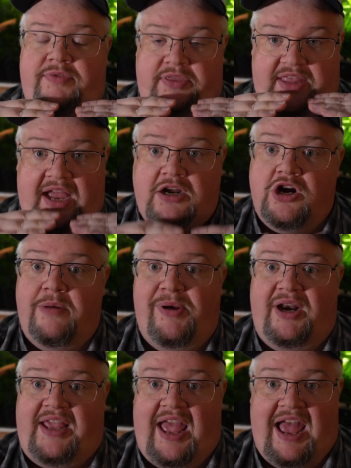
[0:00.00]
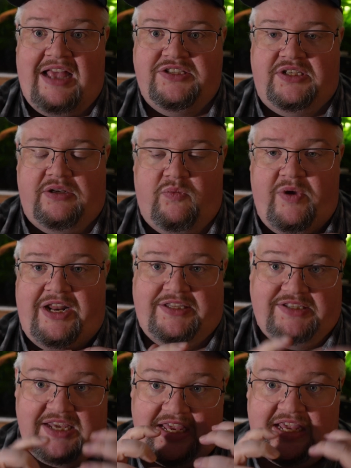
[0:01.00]
that carbonic acid, when
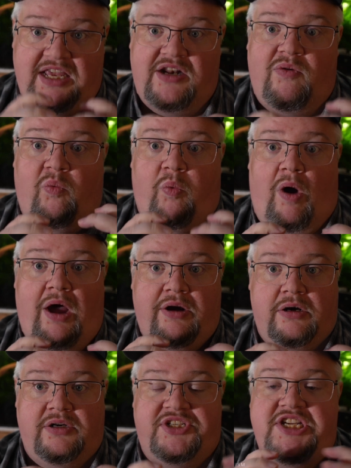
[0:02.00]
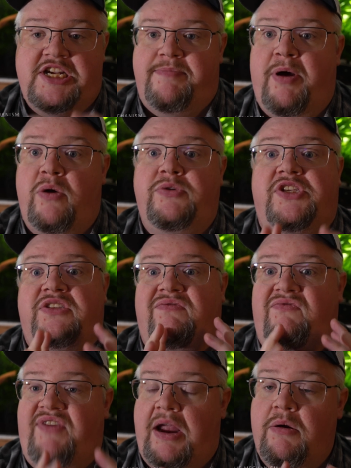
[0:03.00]
it's in water, decomposes
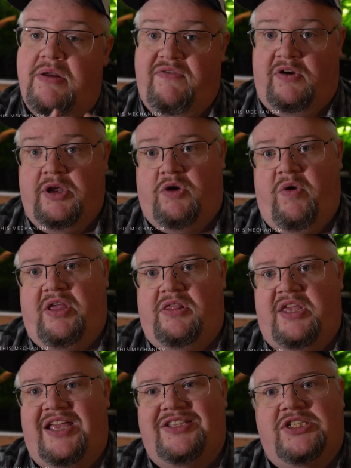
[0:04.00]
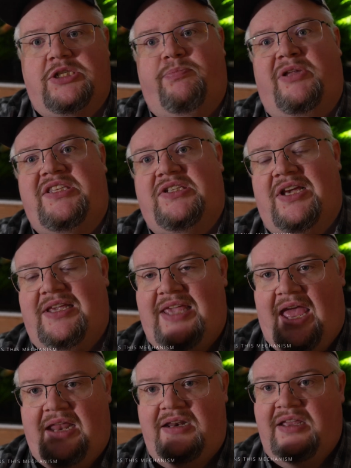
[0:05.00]
very, very quickly and splits
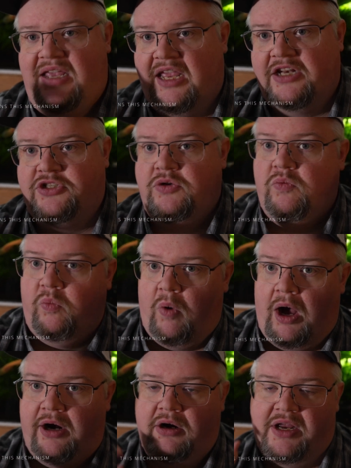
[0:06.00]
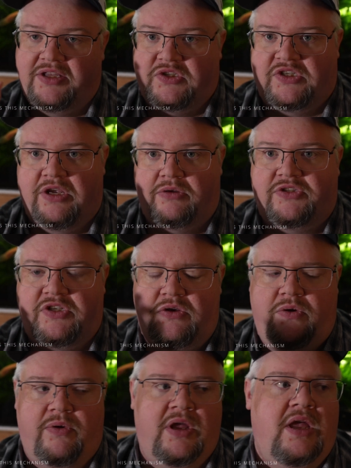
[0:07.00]
again into water and
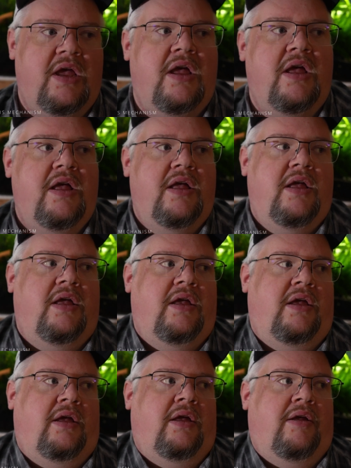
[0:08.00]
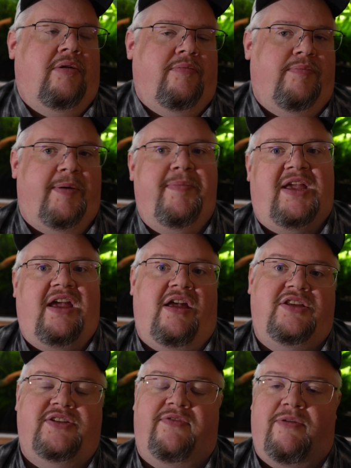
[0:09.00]
CO2. But
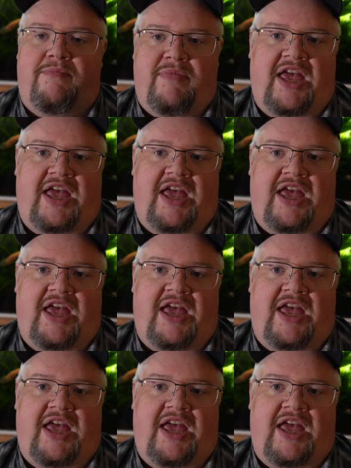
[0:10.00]
because of the